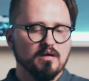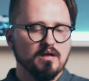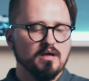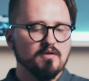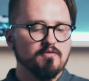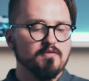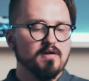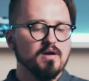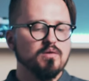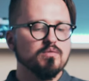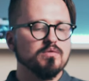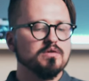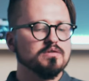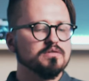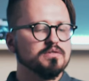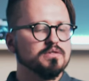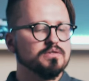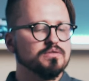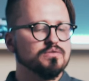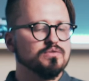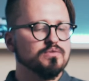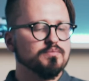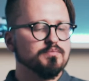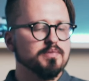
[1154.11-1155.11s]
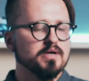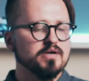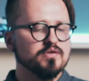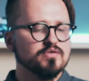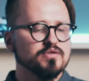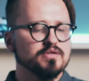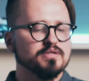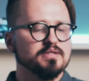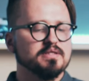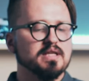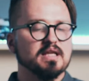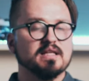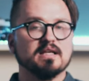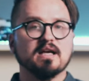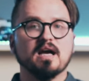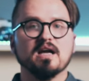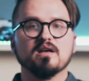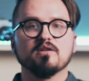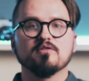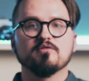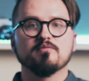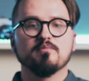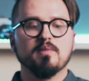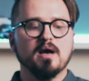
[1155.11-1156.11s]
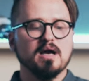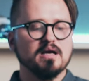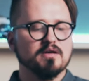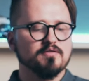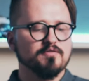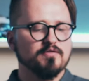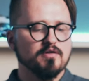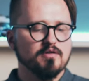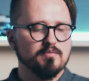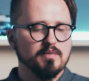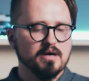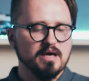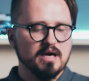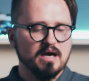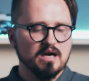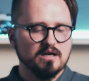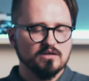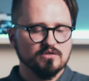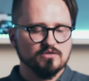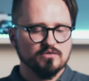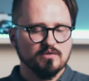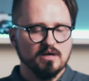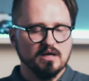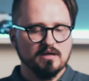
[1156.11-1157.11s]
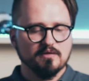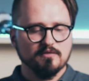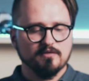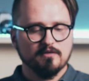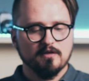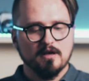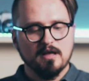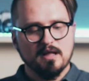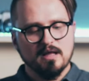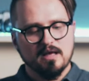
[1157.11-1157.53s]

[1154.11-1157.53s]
if i wanted to purchase that kind of bag for my hard drive